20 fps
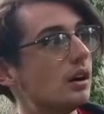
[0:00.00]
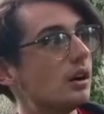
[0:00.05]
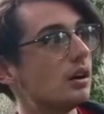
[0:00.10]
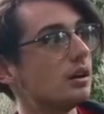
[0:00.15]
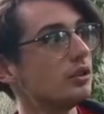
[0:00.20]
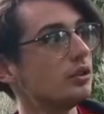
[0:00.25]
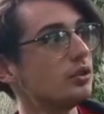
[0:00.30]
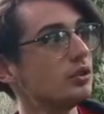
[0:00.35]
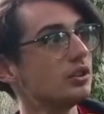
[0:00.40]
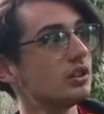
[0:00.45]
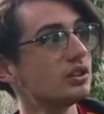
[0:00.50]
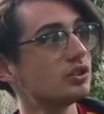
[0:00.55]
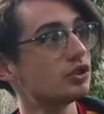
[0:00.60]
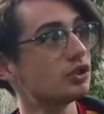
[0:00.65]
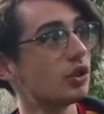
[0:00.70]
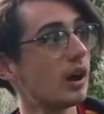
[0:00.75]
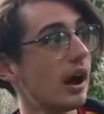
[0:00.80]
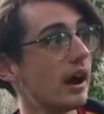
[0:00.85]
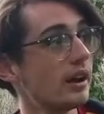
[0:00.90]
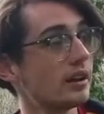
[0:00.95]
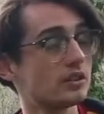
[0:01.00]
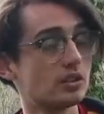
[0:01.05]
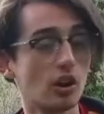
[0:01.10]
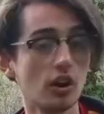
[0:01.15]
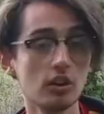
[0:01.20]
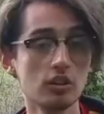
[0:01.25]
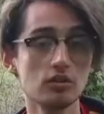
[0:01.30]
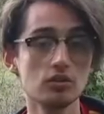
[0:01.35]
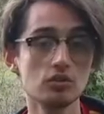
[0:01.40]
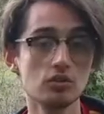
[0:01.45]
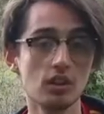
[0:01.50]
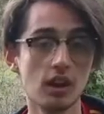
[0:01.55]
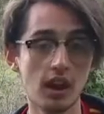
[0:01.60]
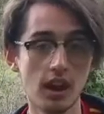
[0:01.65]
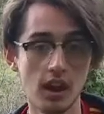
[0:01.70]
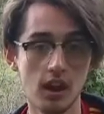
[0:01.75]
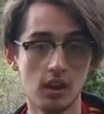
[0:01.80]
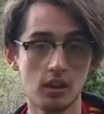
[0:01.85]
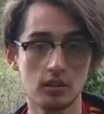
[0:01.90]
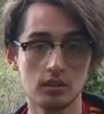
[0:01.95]
you can try as hard as you
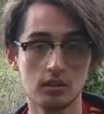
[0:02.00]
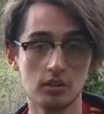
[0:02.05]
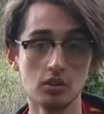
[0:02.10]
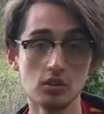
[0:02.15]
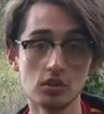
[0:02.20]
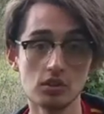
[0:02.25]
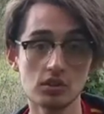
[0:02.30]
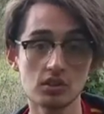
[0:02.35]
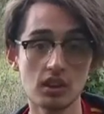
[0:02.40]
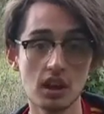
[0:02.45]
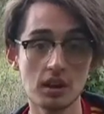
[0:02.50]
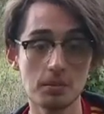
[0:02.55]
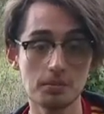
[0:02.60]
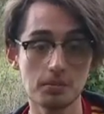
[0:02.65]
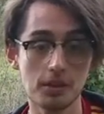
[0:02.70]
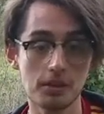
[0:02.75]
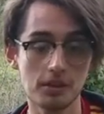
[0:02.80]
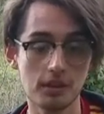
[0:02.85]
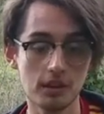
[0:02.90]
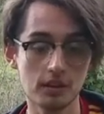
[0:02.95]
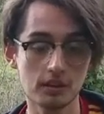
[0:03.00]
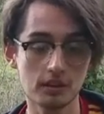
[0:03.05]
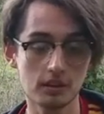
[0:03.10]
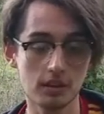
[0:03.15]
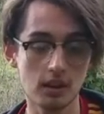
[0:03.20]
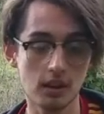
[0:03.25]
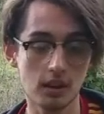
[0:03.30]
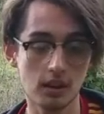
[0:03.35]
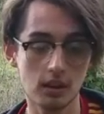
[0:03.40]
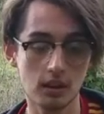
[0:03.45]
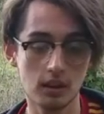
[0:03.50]
can to escape the things that